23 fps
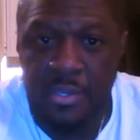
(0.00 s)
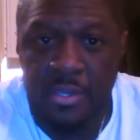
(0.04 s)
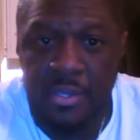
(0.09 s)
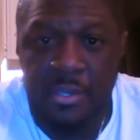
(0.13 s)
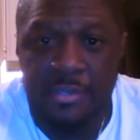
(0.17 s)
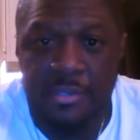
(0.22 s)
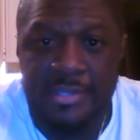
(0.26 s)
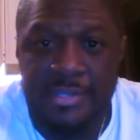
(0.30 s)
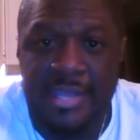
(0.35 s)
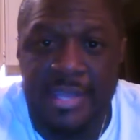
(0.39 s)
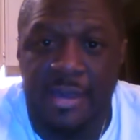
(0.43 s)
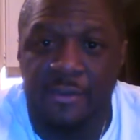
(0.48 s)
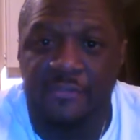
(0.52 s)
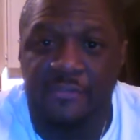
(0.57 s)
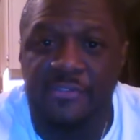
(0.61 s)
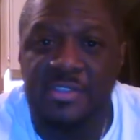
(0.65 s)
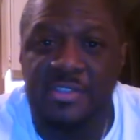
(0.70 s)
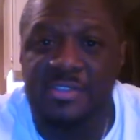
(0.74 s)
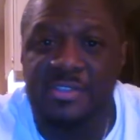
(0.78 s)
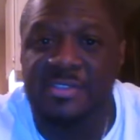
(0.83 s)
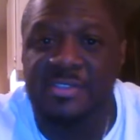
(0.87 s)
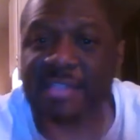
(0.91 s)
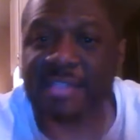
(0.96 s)
Now, if this
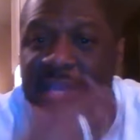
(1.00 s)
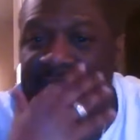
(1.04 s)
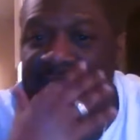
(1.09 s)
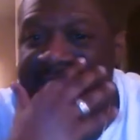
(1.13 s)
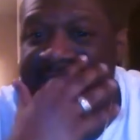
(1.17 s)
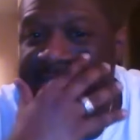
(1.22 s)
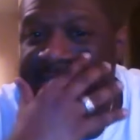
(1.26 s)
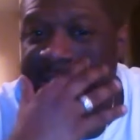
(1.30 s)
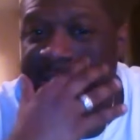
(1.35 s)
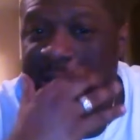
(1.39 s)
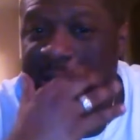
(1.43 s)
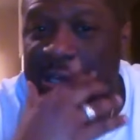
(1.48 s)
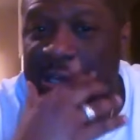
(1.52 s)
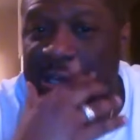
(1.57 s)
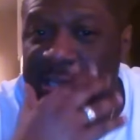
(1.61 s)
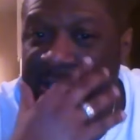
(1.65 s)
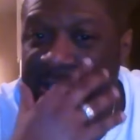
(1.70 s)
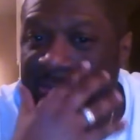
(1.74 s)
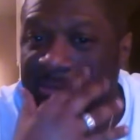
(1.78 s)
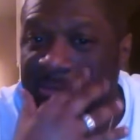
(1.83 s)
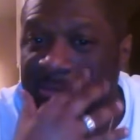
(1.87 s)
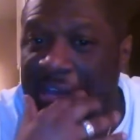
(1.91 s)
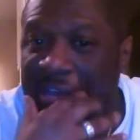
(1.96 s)
is not talking
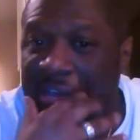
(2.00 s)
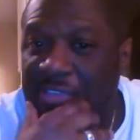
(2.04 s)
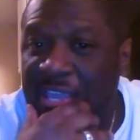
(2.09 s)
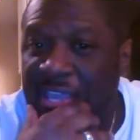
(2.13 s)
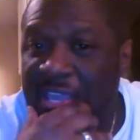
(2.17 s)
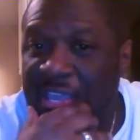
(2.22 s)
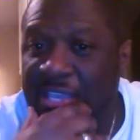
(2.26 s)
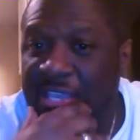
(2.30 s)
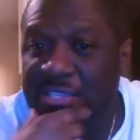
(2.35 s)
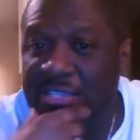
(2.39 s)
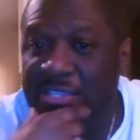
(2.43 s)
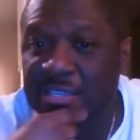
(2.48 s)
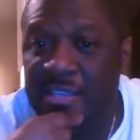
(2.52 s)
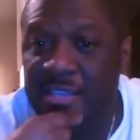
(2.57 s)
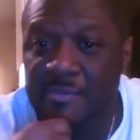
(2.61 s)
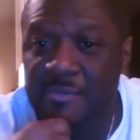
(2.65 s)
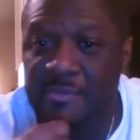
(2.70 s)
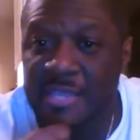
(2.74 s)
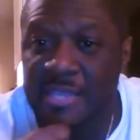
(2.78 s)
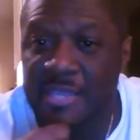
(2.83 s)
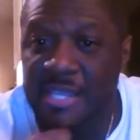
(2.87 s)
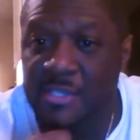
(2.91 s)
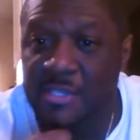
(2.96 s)
about the ancient
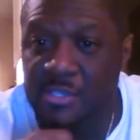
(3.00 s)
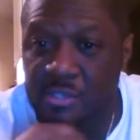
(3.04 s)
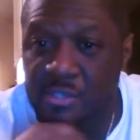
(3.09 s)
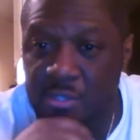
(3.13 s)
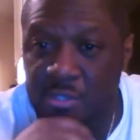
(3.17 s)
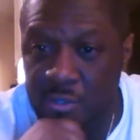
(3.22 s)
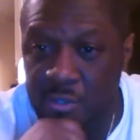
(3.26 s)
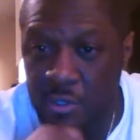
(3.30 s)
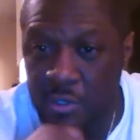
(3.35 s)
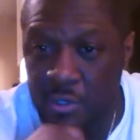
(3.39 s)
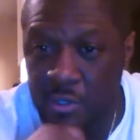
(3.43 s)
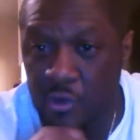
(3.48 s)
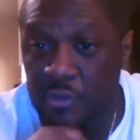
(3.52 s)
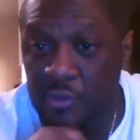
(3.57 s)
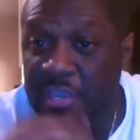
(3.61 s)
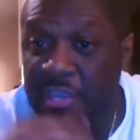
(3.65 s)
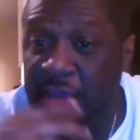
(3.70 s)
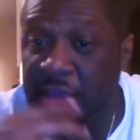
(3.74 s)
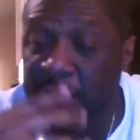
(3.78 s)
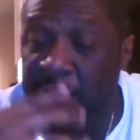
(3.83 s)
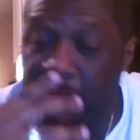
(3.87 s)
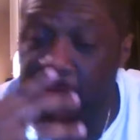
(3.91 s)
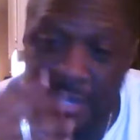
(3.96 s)
Hem-nefer or the
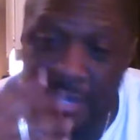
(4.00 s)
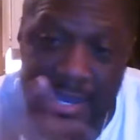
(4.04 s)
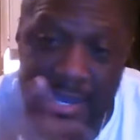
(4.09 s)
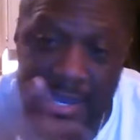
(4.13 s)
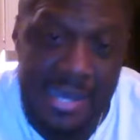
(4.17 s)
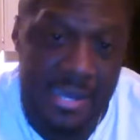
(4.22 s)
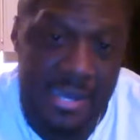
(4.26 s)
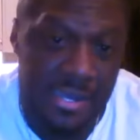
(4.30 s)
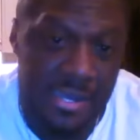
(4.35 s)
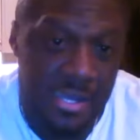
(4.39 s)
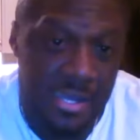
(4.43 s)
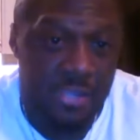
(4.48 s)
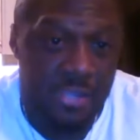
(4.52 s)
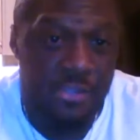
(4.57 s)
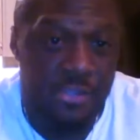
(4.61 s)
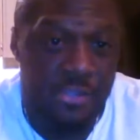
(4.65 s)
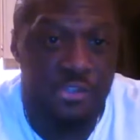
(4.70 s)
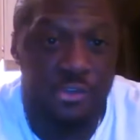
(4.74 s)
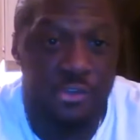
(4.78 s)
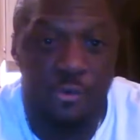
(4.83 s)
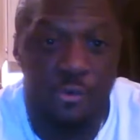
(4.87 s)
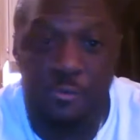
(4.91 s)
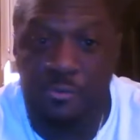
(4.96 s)
Hem-ka, the
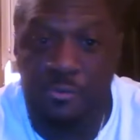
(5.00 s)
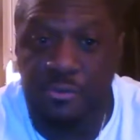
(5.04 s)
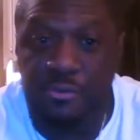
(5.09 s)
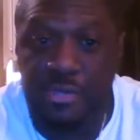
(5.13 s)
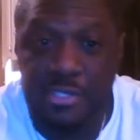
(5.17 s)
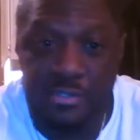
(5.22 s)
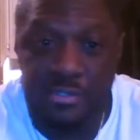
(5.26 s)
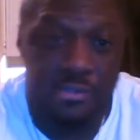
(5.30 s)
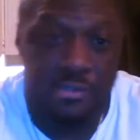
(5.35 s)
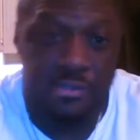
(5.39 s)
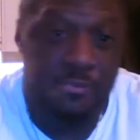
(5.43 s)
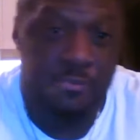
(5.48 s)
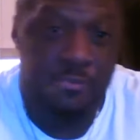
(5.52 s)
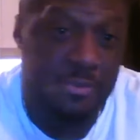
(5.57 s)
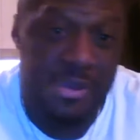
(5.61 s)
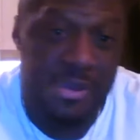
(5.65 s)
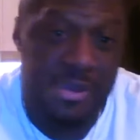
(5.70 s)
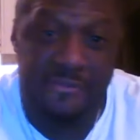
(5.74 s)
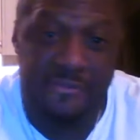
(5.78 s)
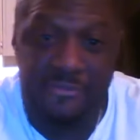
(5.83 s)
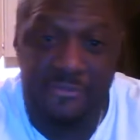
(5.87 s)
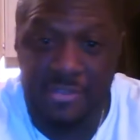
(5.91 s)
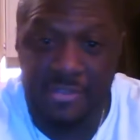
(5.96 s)
soul priest or the
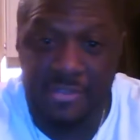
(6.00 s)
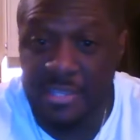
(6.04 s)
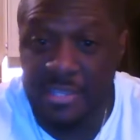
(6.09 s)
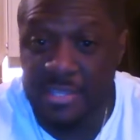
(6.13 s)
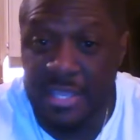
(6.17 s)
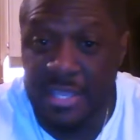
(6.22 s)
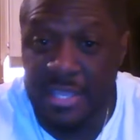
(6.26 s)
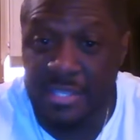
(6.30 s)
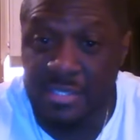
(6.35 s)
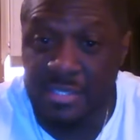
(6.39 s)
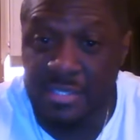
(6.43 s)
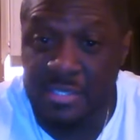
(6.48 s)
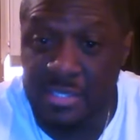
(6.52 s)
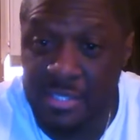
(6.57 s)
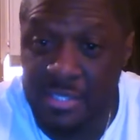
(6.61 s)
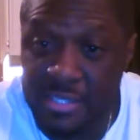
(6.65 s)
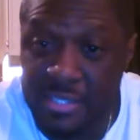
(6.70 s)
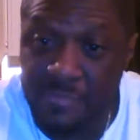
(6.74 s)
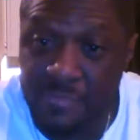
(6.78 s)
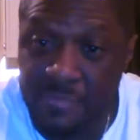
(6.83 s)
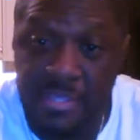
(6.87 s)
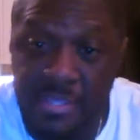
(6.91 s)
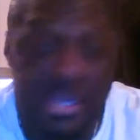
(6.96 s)
prophet in ancient
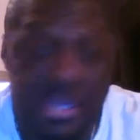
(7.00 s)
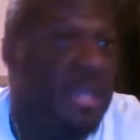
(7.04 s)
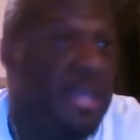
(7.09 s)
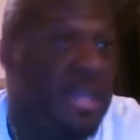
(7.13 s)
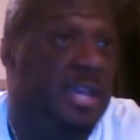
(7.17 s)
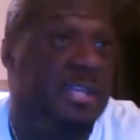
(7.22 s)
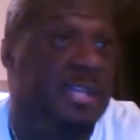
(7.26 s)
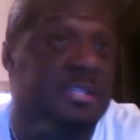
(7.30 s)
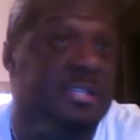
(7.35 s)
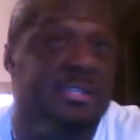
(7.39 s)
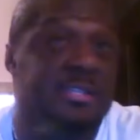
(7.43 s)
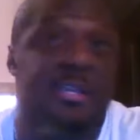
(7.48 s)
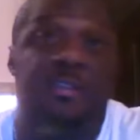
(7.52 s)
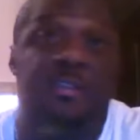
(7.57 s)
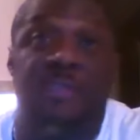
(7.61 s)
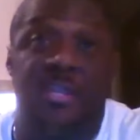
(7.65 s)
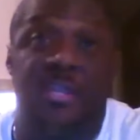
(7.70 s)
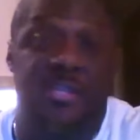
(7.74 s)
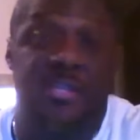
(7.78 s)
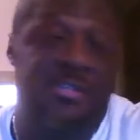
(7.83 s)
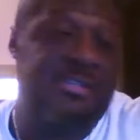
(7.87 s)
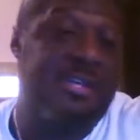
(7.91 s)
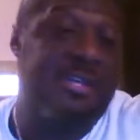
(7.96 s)
Kemet, etc.,
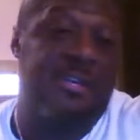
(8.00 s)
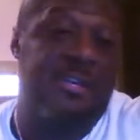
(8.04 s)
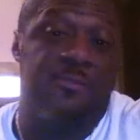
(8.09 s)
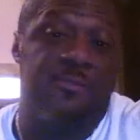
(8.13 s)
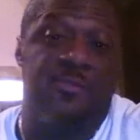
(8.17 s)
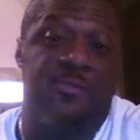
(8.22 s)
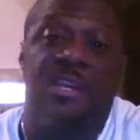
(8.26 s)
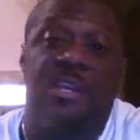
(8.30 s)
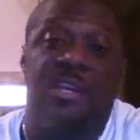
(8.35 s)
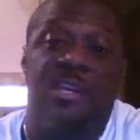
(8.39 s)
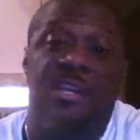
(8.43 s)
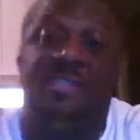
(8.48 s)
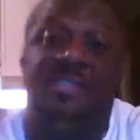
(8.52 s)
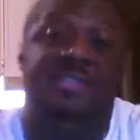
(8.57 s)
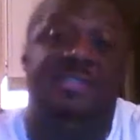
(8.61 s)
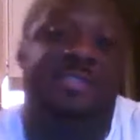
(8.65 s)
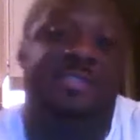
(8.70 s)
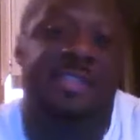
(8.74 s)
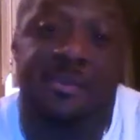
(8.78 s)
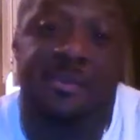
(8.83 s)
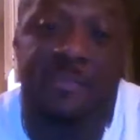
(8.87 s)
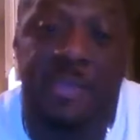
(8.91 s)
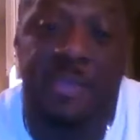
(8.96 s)
the
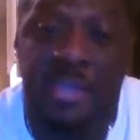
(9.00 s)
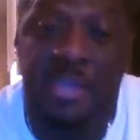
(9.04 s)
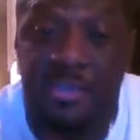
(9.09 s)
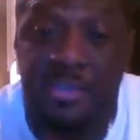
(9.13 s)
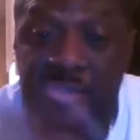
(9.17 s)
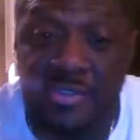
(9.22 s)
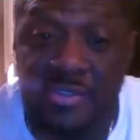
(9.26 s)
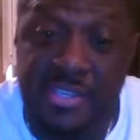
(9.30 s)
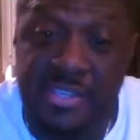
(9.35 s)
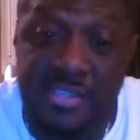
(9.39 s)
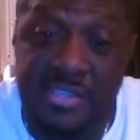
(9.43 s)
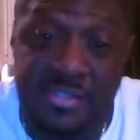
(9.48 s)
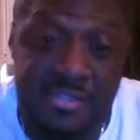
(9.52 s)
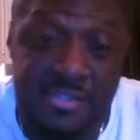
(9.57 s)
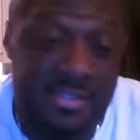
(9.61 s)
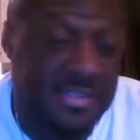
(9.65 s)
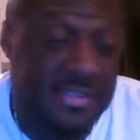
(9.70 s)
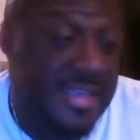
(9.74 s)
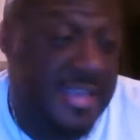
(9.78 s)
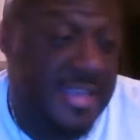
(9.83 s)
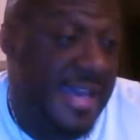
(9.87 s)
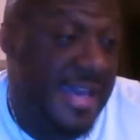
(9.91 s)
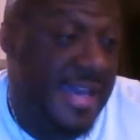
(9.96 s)
Sem, the this, the
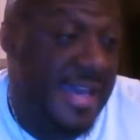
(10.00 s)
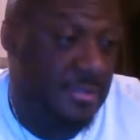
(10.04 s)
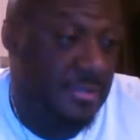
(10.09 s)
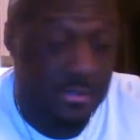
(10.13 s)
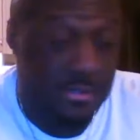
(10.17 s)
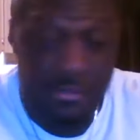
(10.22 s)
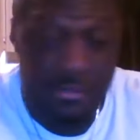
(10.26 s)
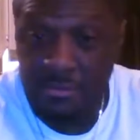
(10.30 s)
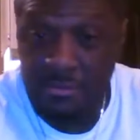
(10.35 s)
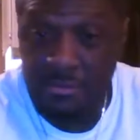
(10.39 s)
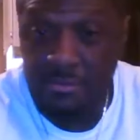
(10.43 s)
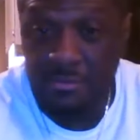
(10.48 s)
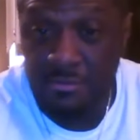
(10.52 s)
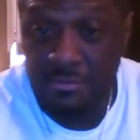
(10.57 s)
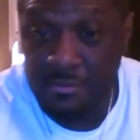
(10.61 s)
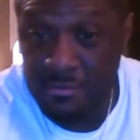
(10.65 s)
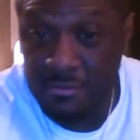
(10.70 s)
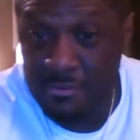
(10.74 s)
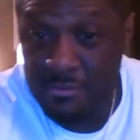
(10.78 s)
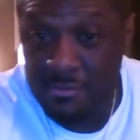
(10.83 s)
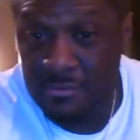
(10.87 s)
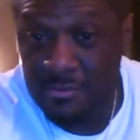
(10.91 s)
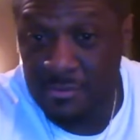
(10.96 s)
that,
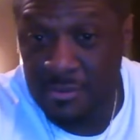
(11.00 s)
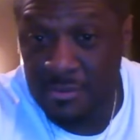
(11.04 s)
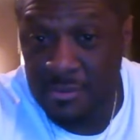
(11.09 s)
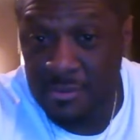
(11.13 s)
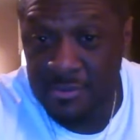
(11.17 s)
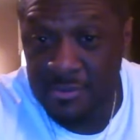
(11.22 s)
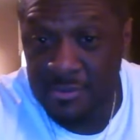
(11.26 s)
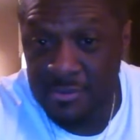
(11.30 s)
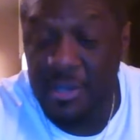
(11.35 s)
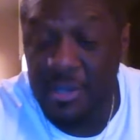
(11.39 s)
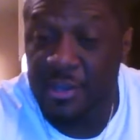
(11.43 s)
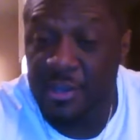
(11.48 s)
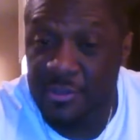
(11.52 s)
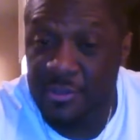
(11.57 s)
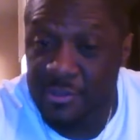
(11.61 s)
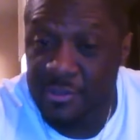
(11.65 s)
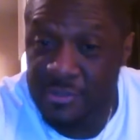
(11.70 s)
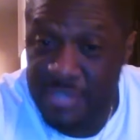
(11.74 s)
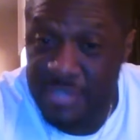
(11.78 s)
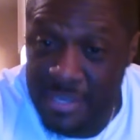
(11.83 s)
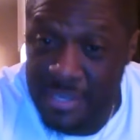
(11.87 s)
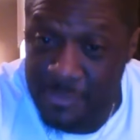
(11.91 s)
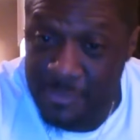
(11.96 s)
the other
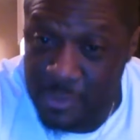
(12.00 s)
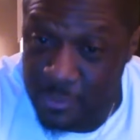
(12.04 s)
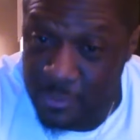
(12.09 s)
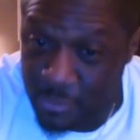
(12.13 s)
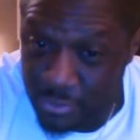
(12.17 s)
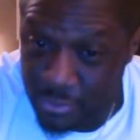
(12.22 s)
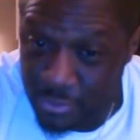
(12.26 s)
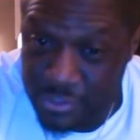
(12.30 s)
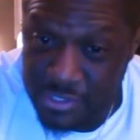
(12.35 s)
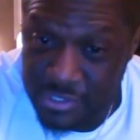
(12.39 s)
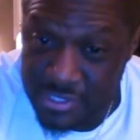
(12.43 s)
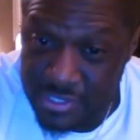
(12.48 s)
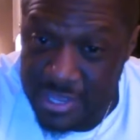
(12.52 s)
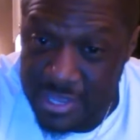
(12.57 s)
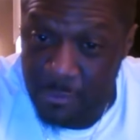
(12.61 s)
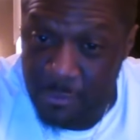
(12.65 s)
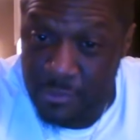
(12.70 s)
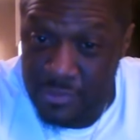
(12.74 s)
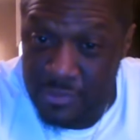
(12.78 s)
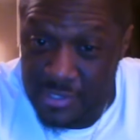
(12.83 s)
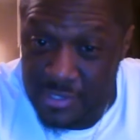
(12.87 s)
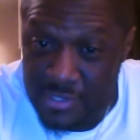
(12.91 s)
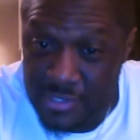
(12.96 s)
types of priests that were
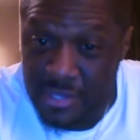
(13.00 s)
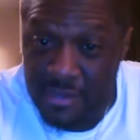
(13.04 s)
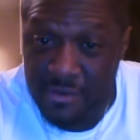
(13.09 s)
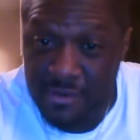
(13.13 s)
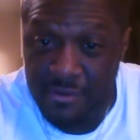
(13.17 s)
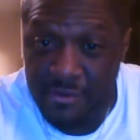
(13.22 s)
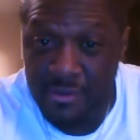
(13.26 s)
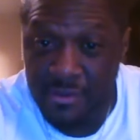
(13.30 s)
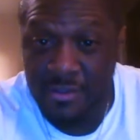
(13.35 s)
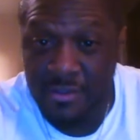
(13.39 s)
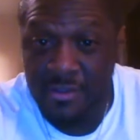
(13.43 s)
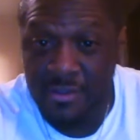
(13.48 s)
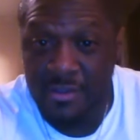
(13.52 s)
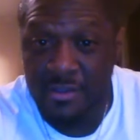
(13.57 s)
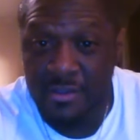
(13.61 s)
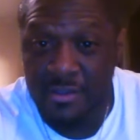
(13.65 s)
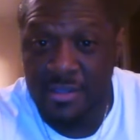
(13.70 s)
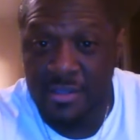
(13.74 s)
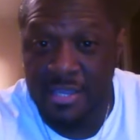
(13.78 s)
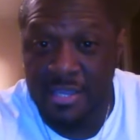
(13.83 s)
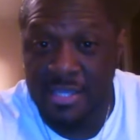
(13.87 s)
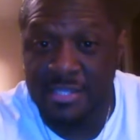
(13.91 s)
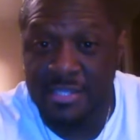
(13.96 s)
there,
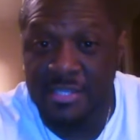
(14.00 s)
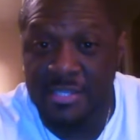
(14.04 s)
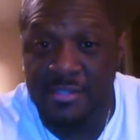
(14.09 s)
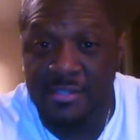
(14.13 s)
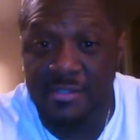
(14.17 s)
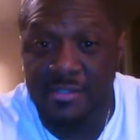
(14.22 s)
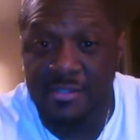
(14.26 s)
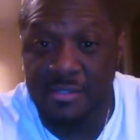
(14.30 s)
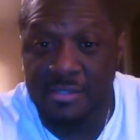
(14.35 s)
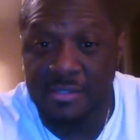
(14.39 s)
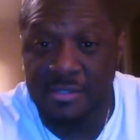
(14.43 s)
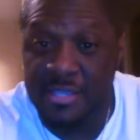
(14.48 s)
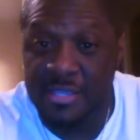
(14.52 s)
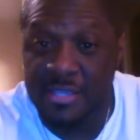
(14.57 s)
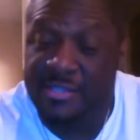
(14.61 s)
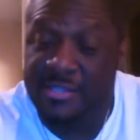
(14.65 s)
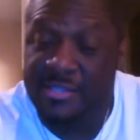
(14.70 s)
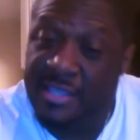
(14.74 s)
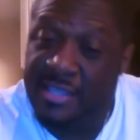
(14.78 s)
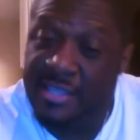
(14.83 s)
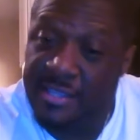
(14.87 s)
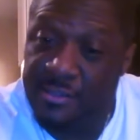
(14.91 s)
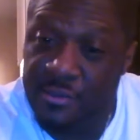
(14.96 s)
and then
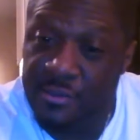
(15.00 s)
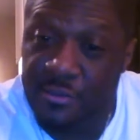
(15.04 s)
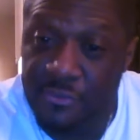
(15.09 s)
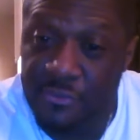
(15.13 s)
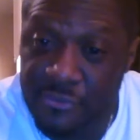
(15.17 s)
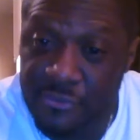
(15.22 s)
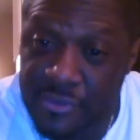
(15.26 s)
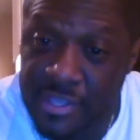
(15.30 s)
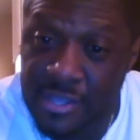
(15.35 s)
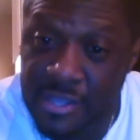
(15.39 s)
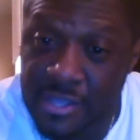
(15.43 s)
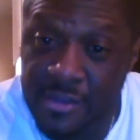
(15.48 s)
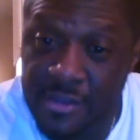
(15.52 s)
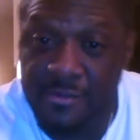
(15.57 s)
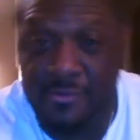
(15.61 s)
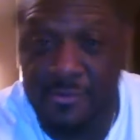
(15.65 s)
Khenti-hen-nefer,